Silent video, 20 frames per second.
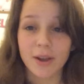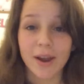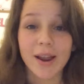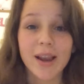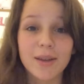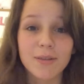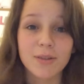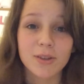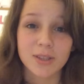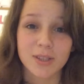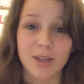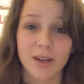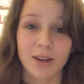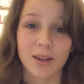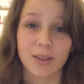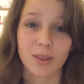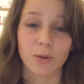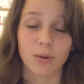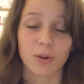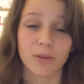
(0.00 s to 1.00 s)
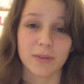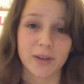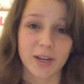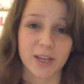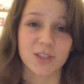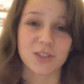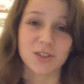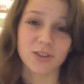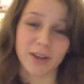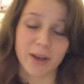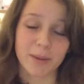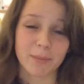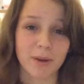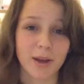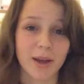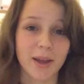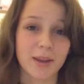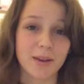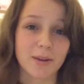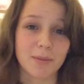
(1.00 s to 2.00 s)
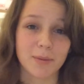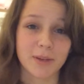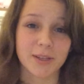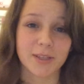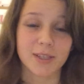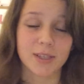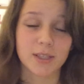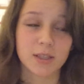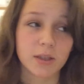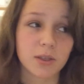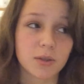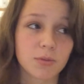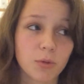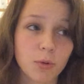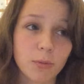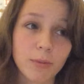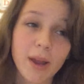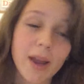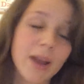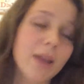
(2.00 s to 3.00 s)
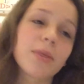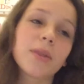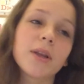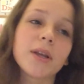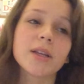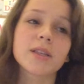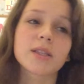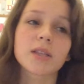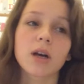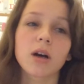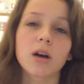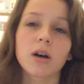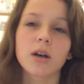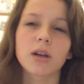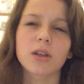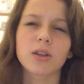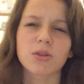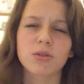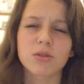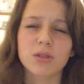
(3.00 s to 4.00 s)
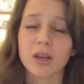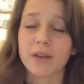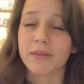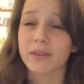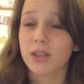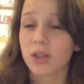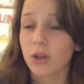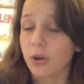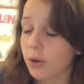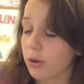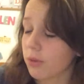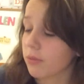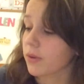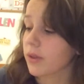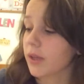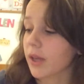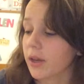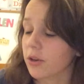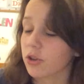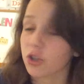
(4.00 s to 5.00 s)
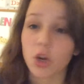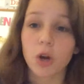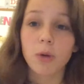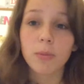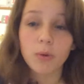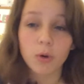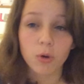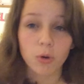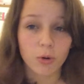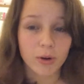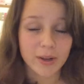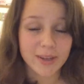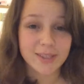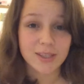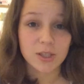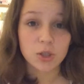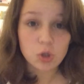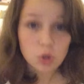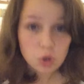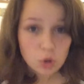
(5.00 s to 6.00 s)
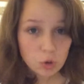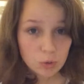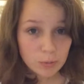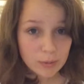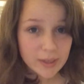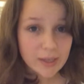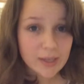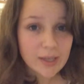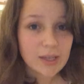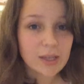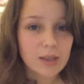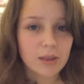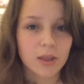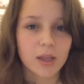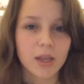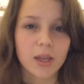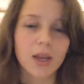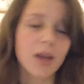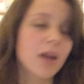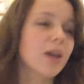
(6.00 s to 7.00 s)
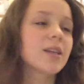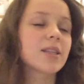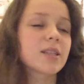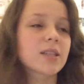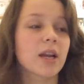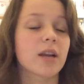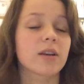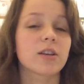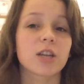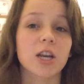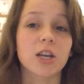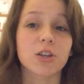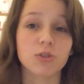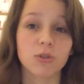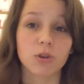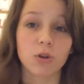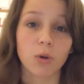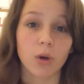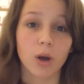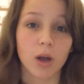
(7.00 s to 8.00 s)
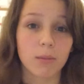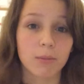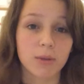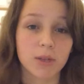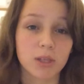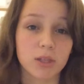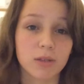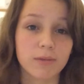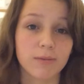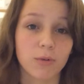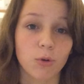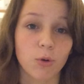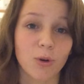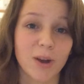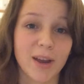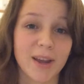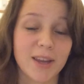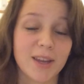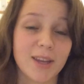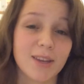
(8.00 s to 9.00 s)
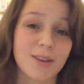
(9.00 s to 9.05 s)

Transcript: So A-levels are the qualification you get by completing sixth form. These are used either to go off and get a job, or it's normally the standard entry requirements for a